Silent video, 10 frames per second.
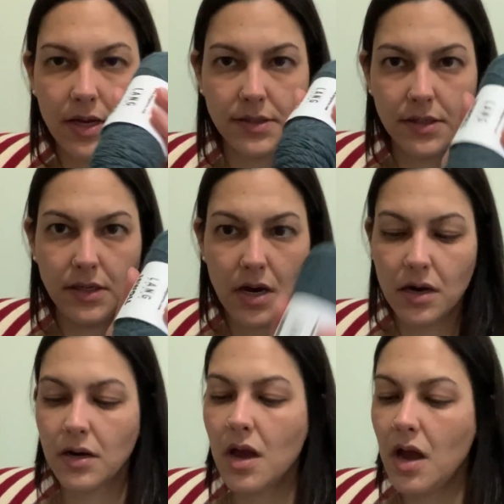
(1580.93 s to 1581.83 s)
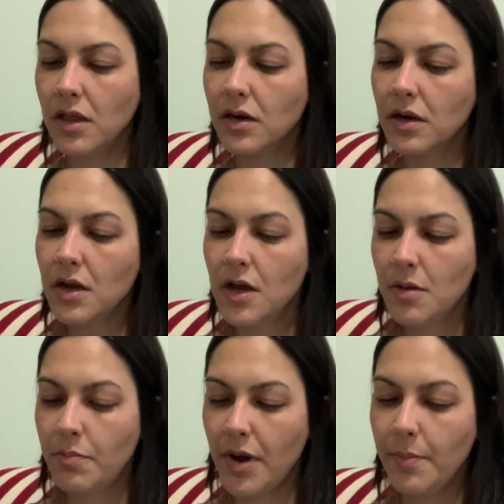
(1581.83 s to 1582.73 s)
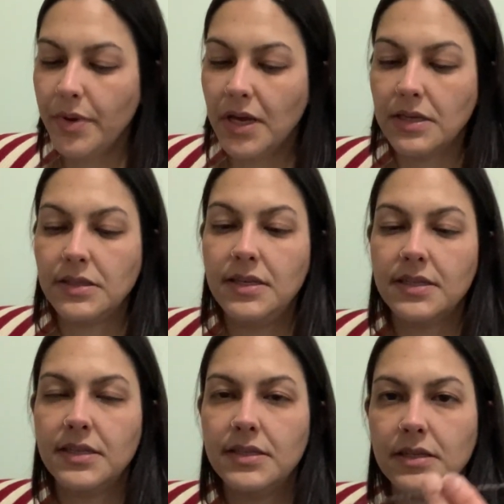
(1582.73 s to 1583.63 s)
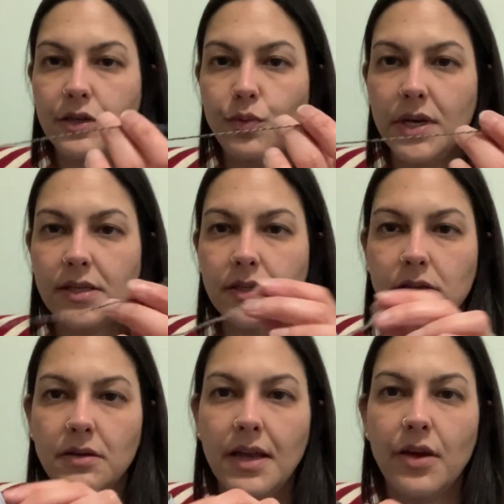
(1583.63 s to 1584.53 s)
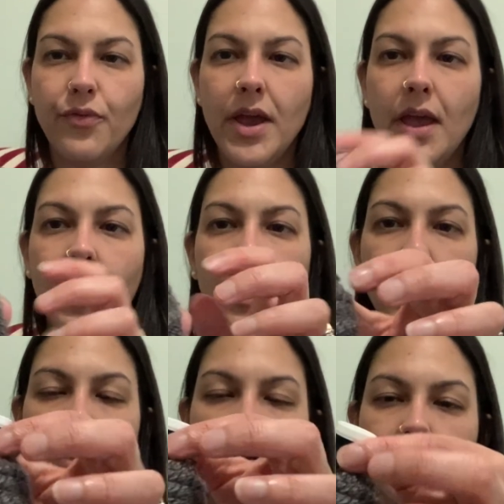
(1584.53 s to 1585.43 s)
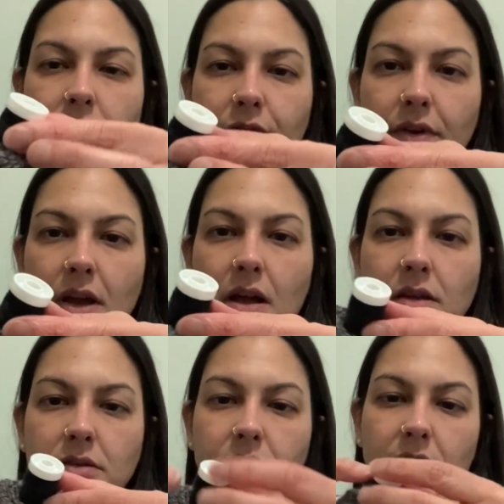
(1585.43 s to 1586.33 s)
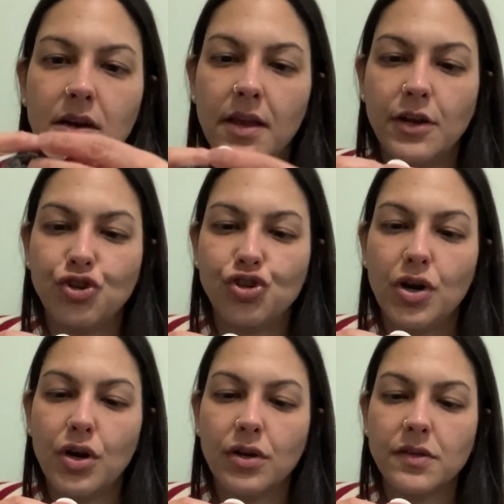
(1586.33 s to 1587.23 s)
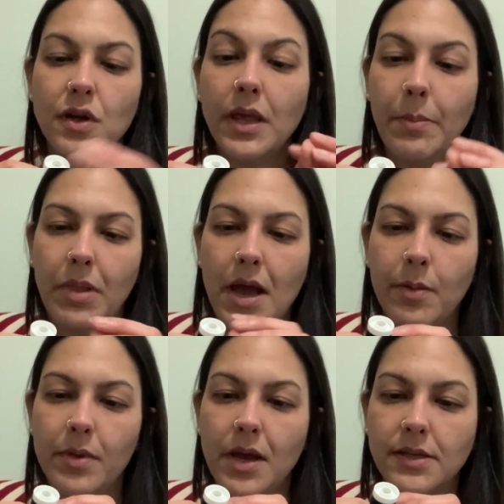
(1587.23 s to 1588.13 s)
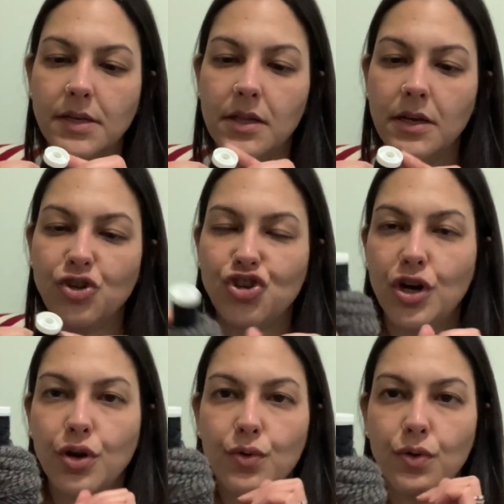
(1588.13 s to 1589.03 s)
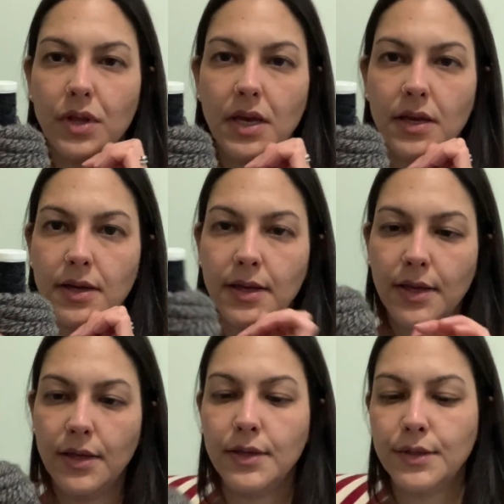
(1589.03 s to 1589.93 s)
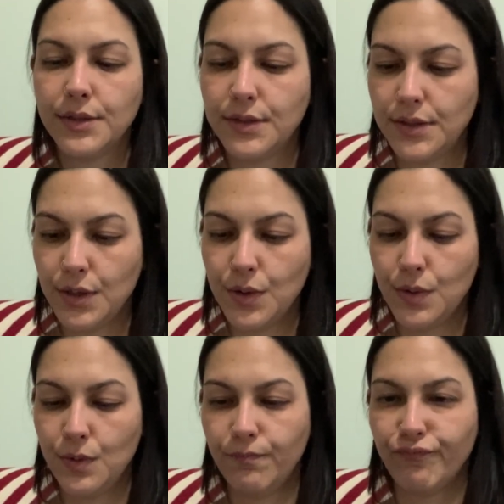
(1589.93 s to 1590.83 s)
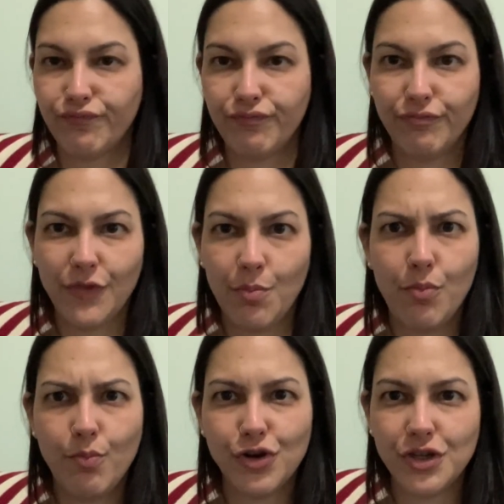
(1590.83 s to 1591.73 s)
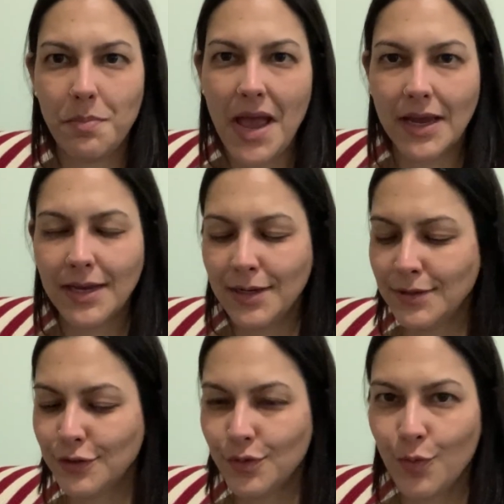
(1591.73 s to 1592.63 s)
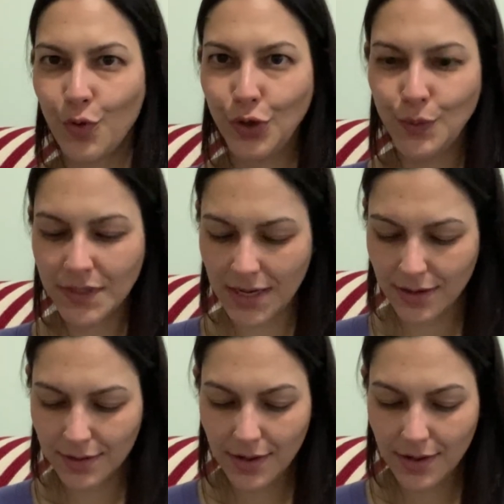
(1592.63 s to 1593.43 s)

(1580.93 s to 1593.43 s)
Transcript: yarn color, but because this is a twist or like a rag, it's a different color. So it's kind of like a charcoal. It's not like black, it's kind of like charcoaly. So push it back in so I won't lose it.